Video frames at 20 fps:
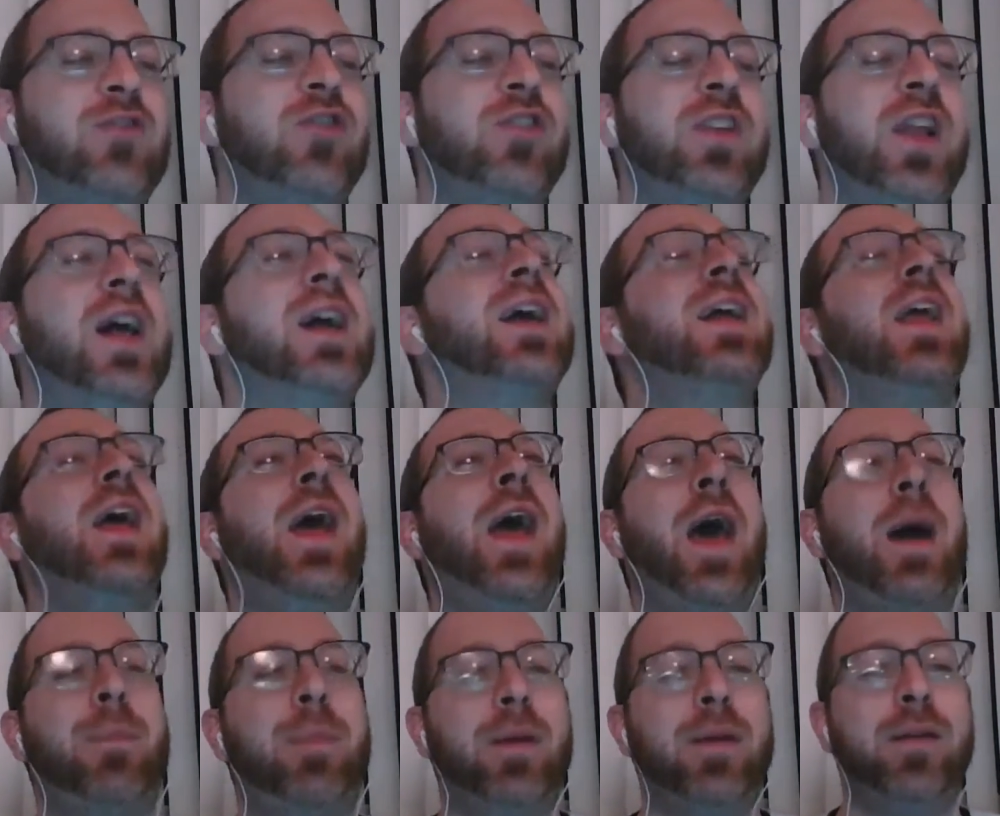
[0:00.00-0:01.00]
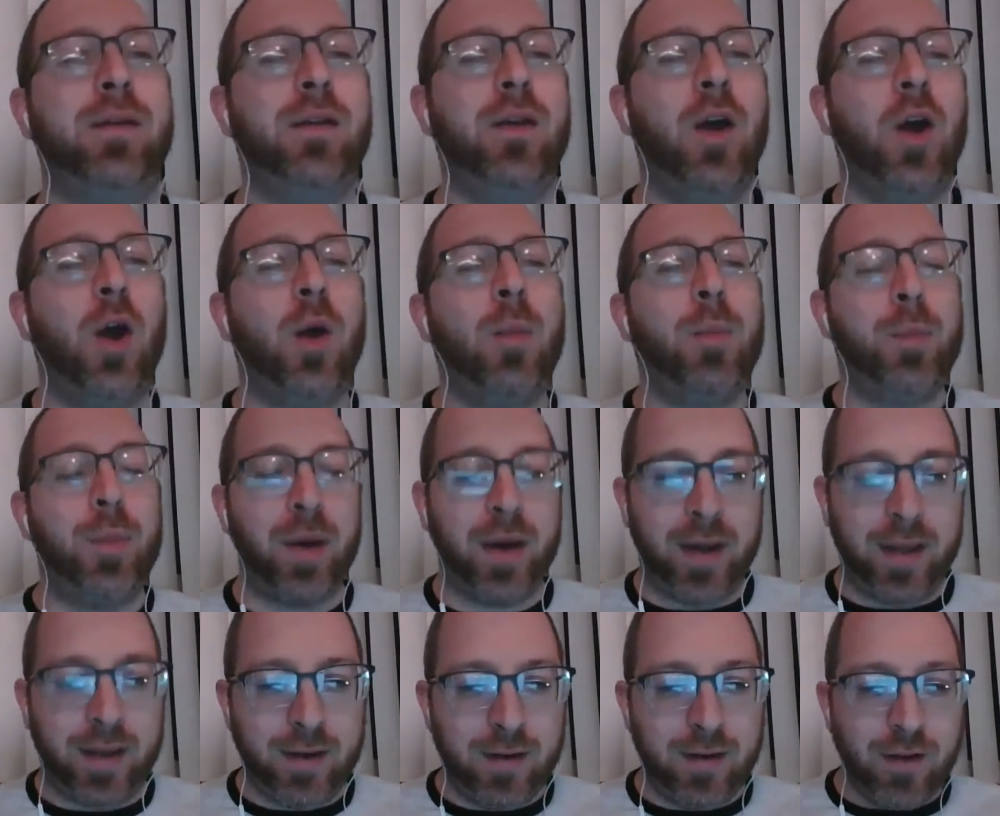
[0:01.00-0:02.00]
just not going to happen.
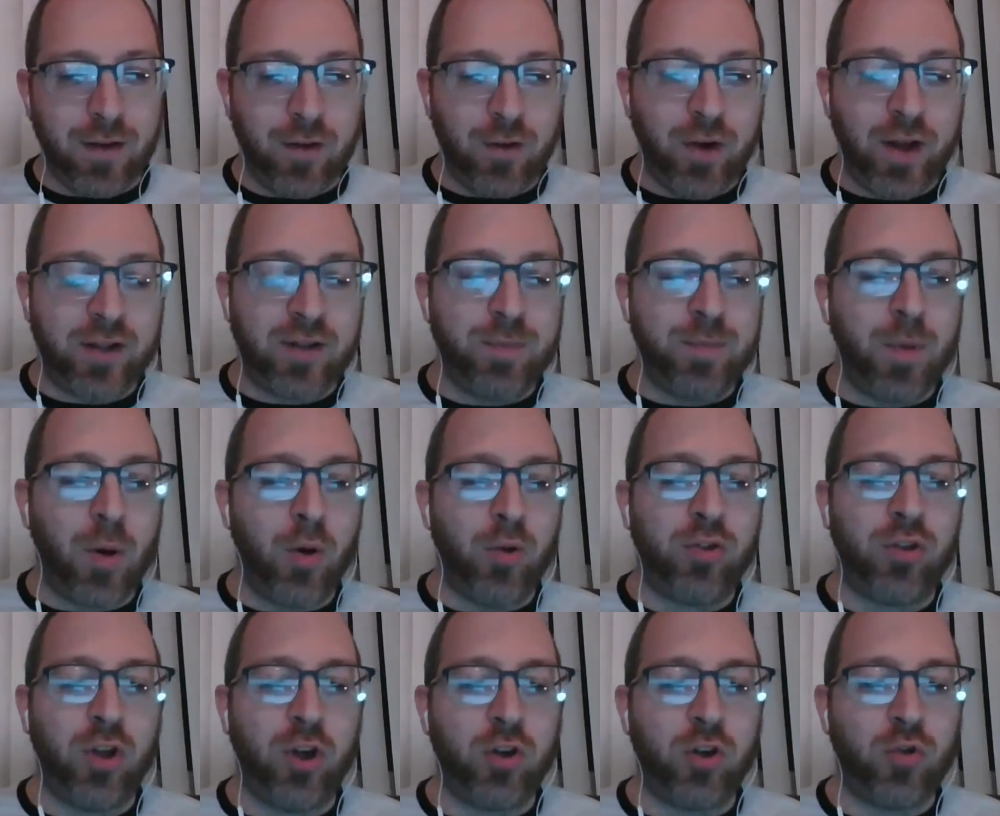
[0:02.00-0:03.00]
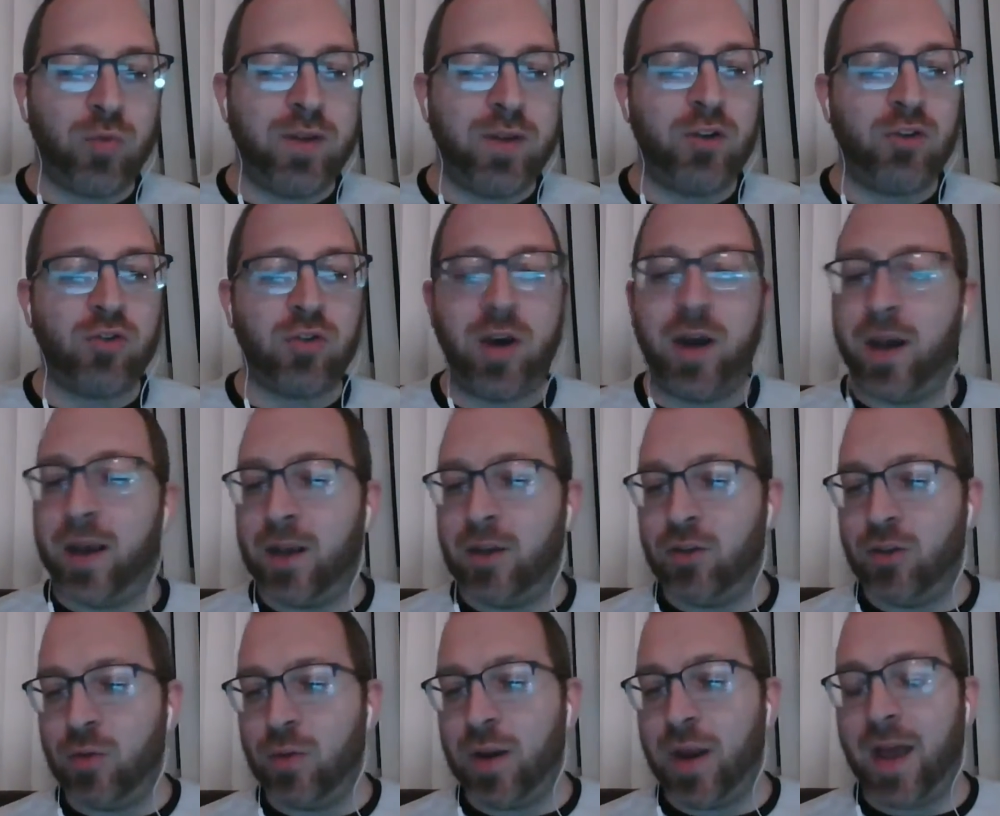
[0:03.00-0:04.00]
But let's both agree to try and
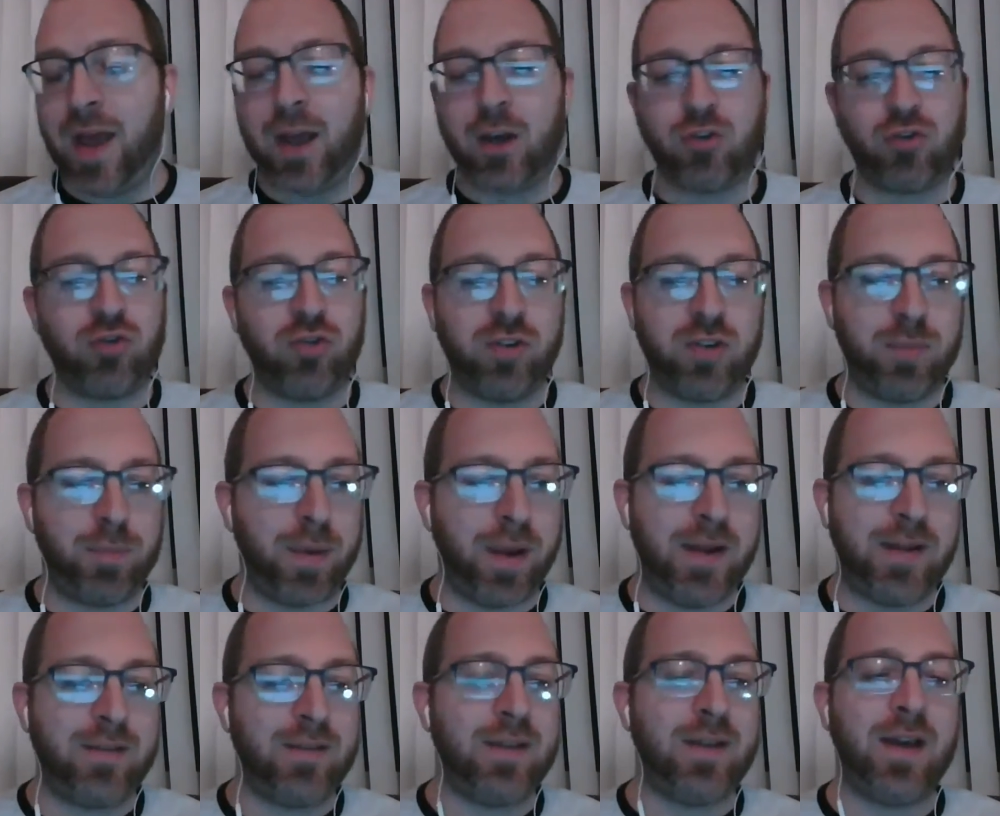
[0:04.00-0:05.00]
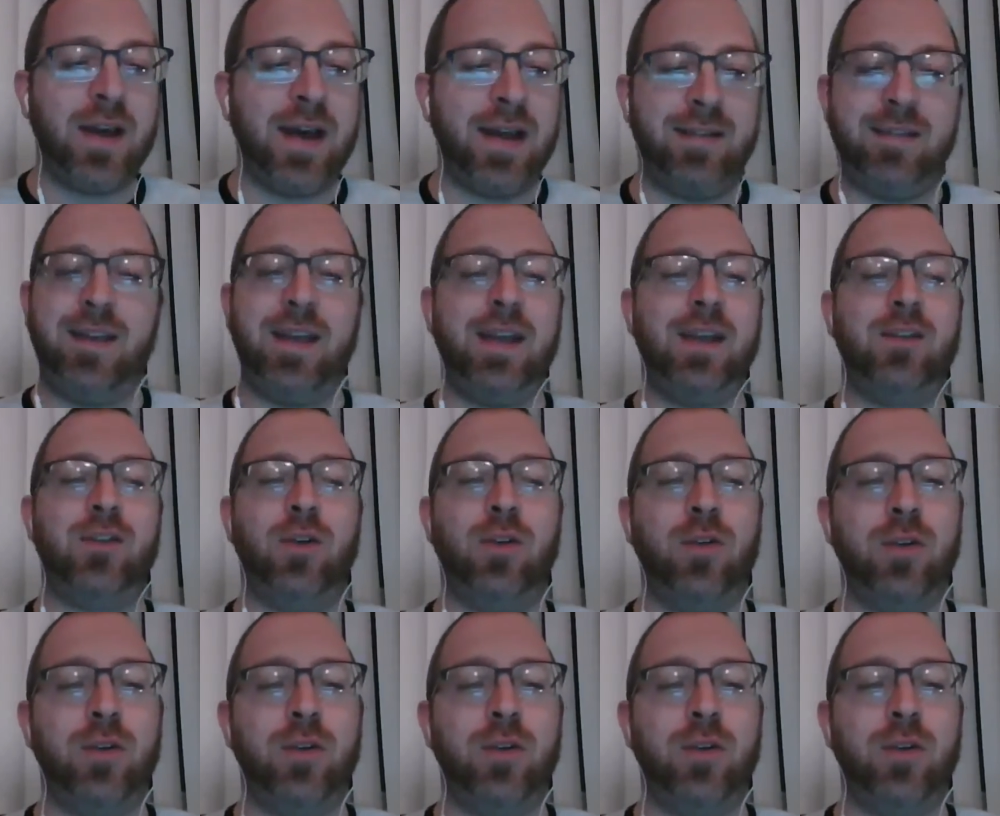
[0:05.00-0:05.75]
do an extra spicy hot take. So